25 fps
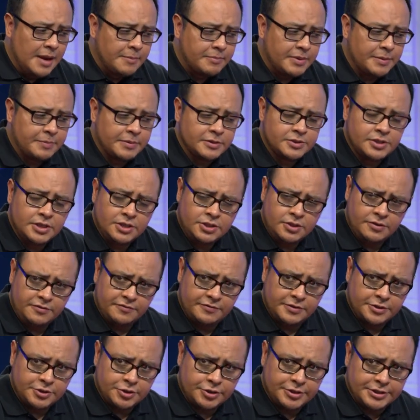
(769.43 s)
Preposition
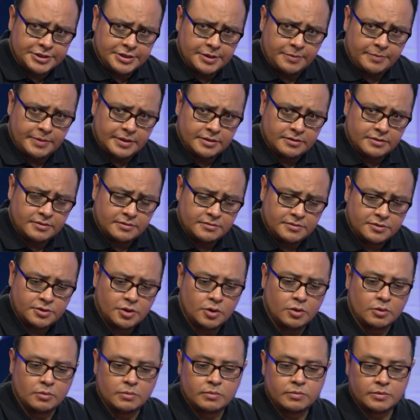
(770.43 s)
feature snippet.
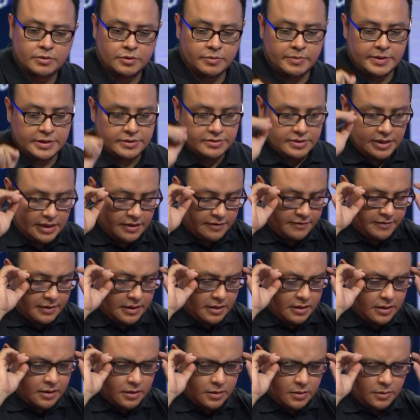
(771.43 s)
So you may say
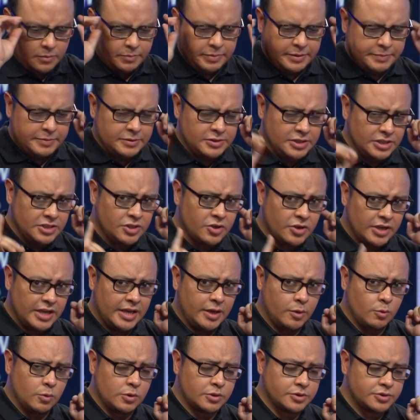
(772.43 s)
uh, preposition
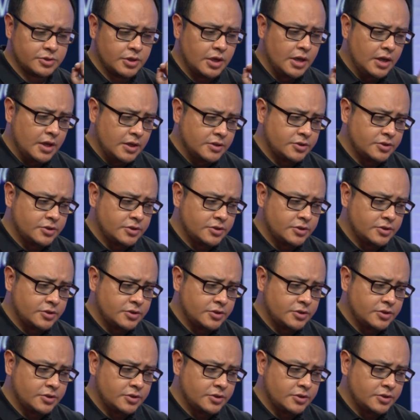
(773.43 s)
keywords.